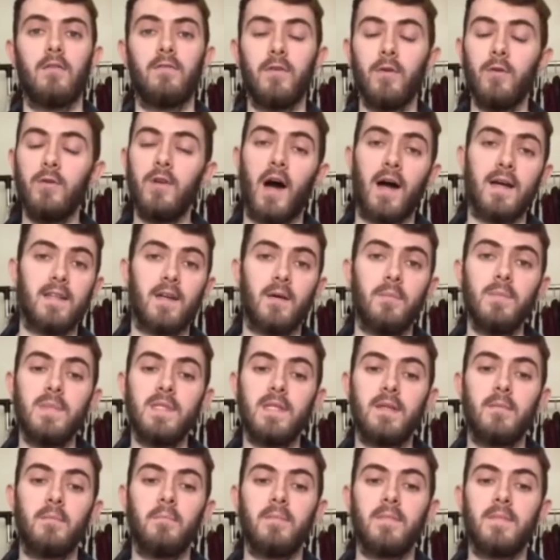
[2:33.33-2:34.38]
Food
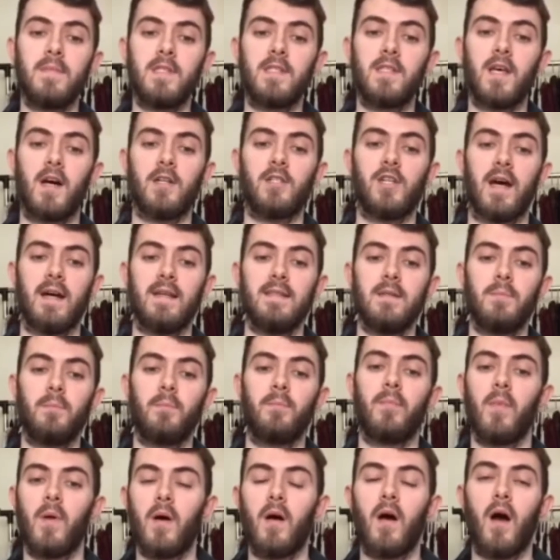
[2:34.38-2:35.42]
items such as
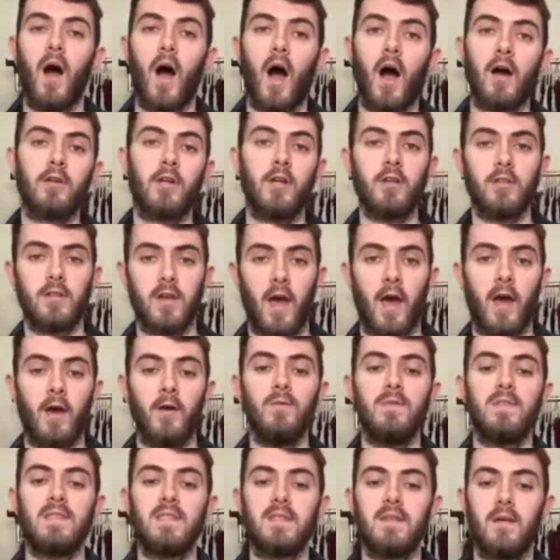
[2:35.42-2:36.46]
uncooked
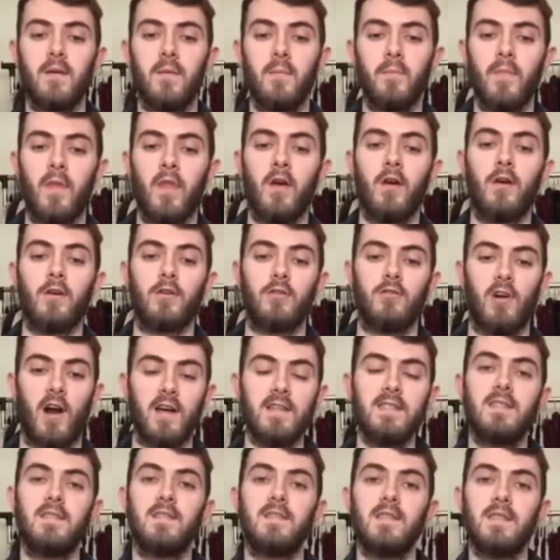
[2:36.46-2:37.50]
oats,
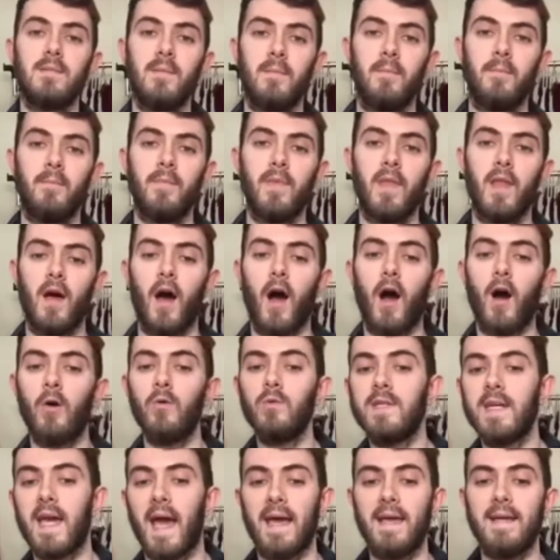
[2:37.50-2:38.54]
crusts,
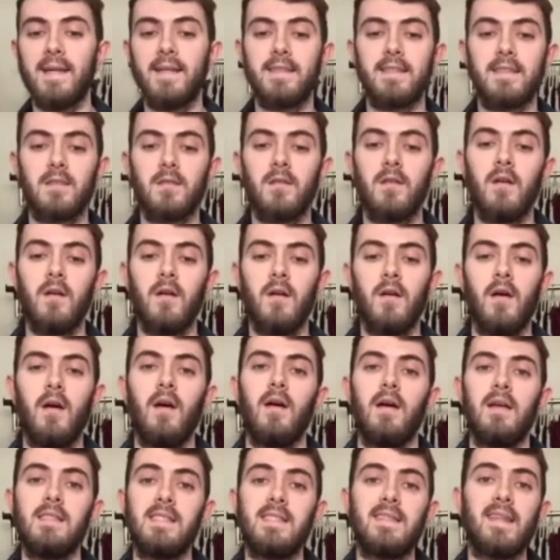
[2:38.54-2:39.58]
old cakes,
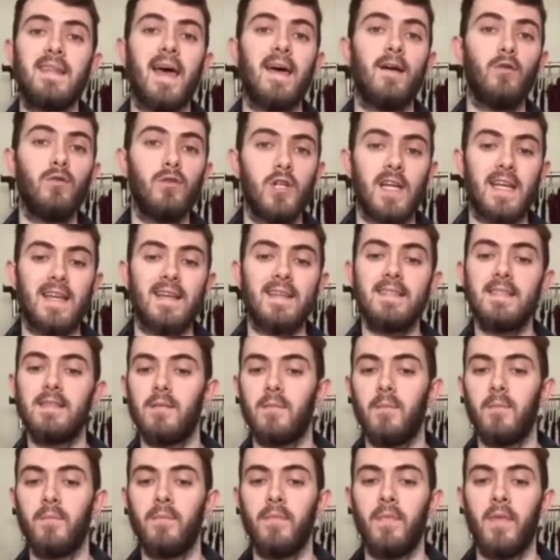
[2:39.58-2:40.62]
stale cheese,
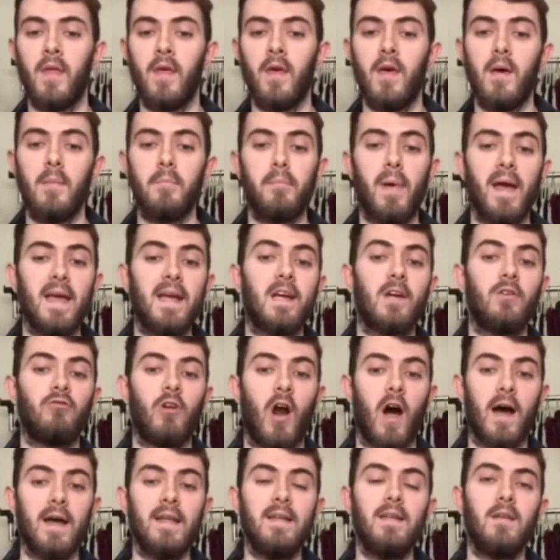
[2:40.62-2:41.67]
bacon
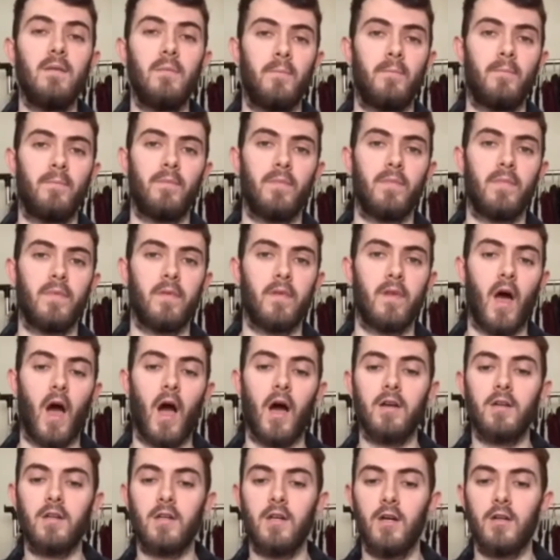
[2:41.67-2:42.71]
rind,
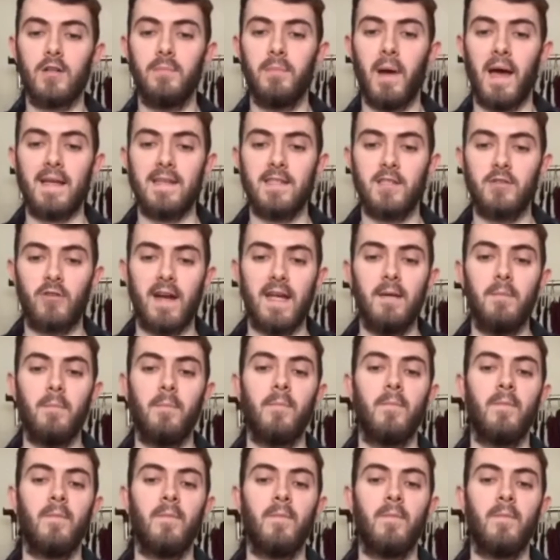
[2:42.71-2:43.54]
uncooked pastry,